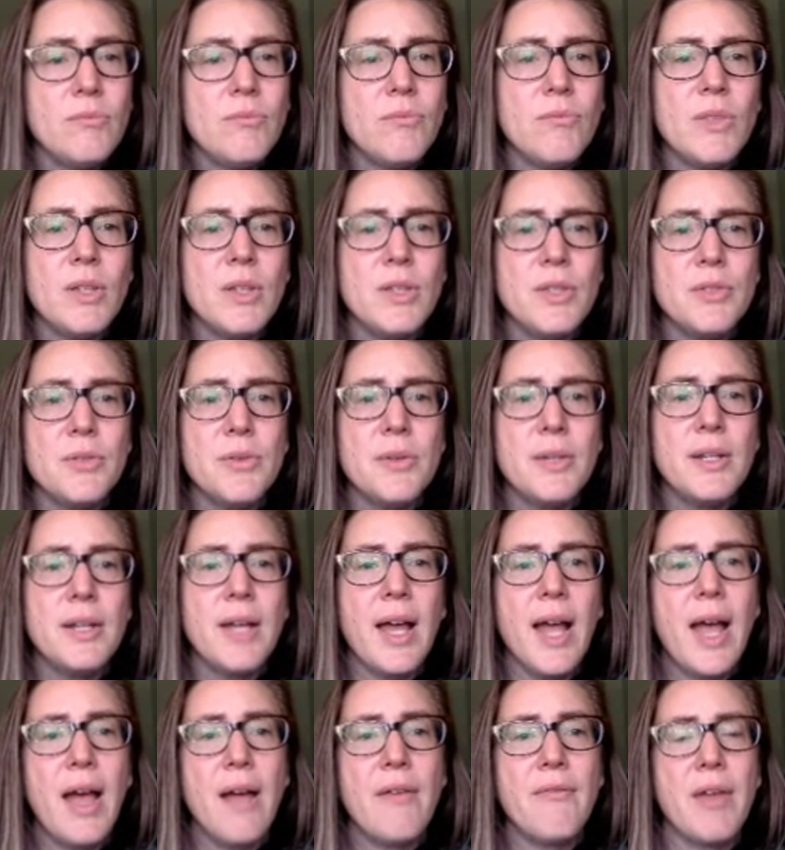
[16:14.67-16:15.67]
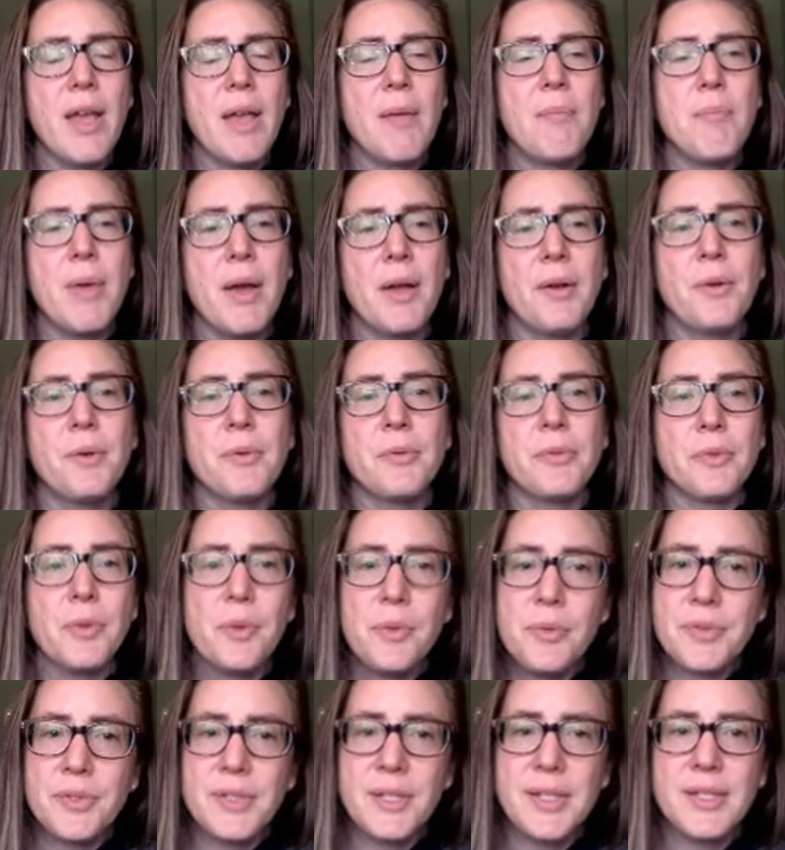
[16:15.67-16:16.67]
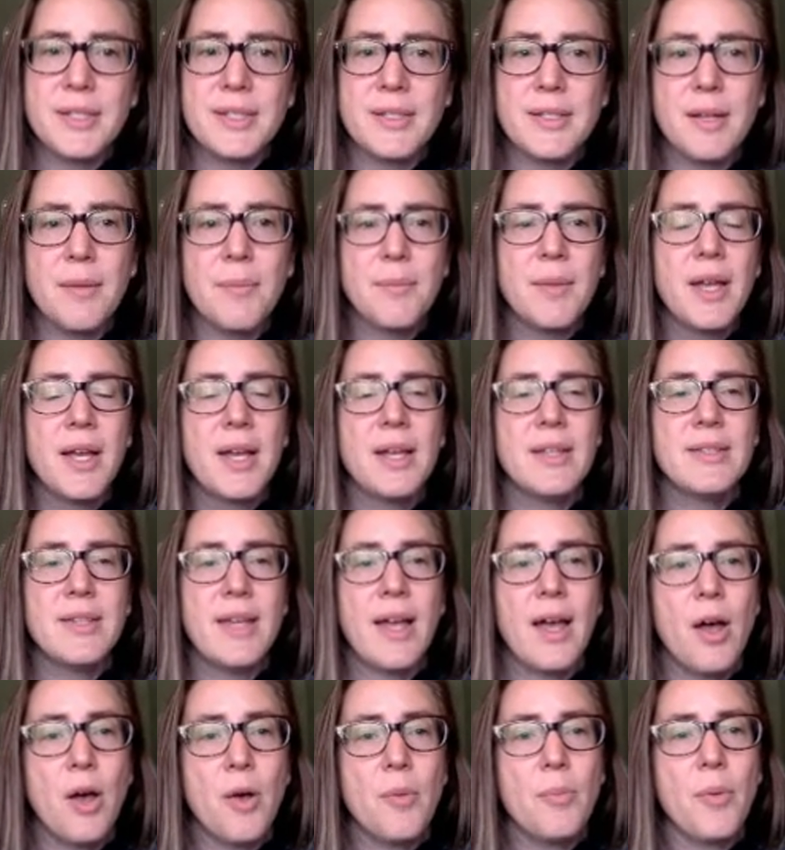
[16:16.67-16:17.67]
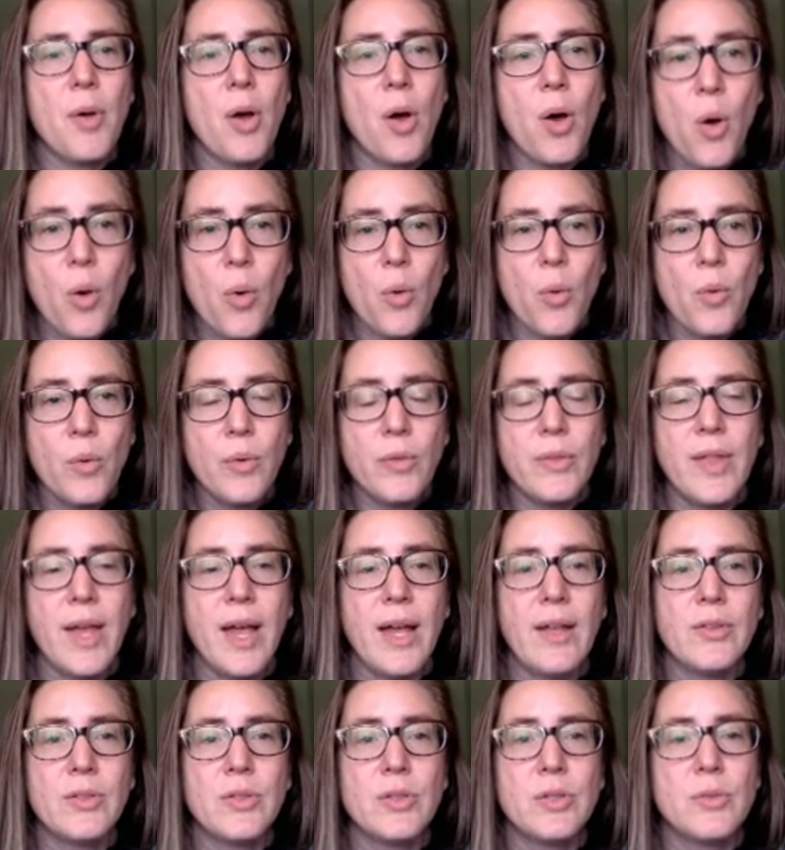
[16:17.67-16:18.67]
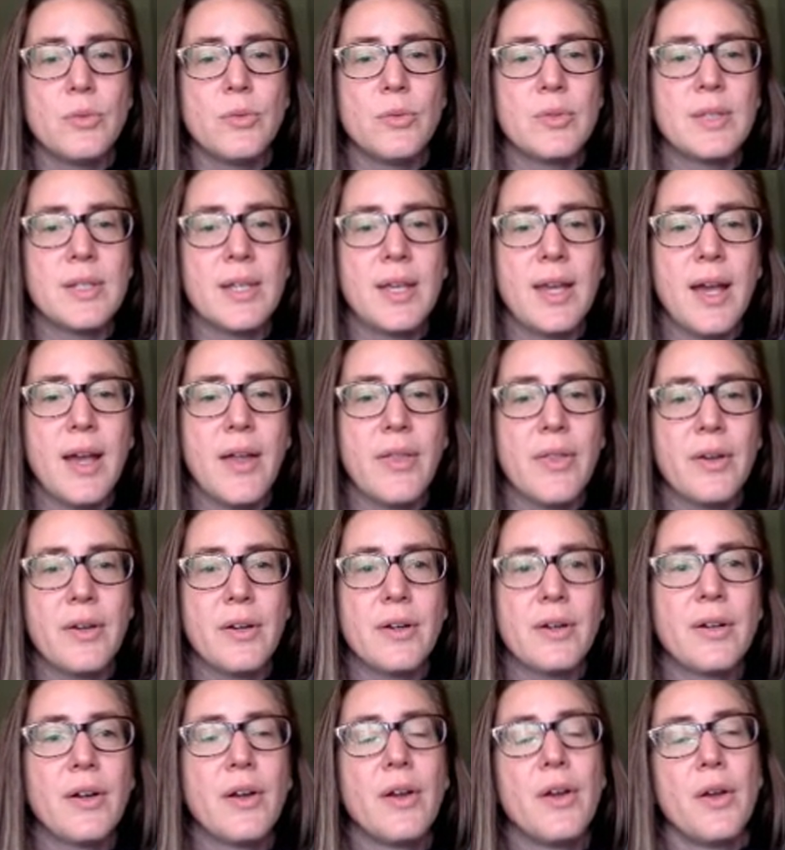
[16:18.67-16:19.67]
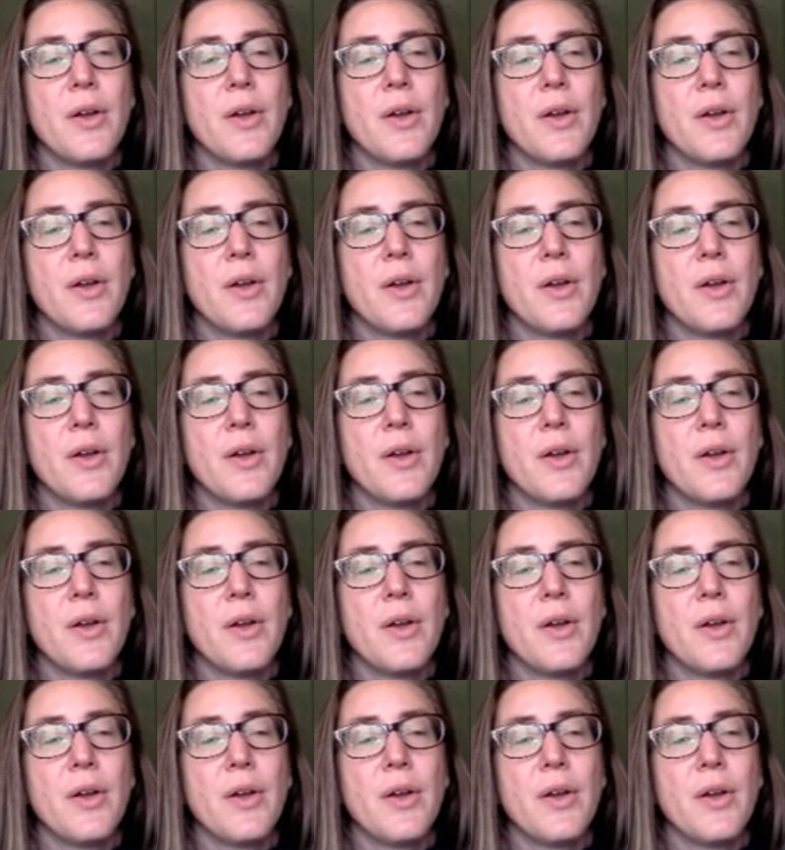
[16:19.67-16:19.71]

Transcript: is going to have a better root system to help hold that dune together.